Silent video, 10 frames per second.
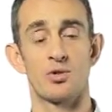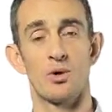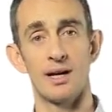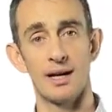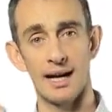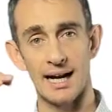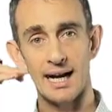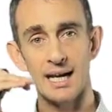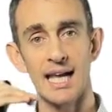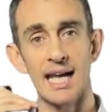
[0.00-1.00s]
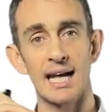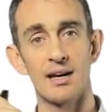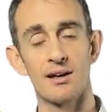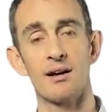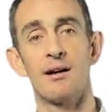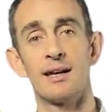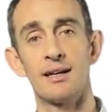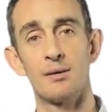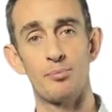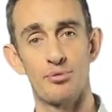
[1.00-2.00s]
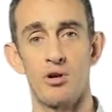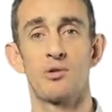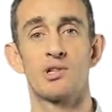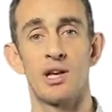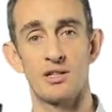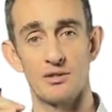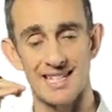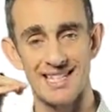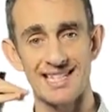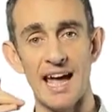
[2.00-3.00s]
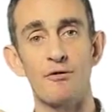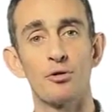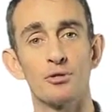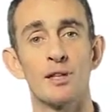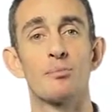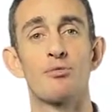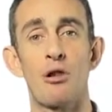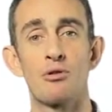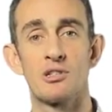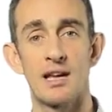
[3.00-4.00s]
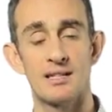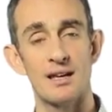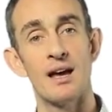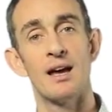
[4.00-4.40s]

or a clear guided process, or a scaffolded process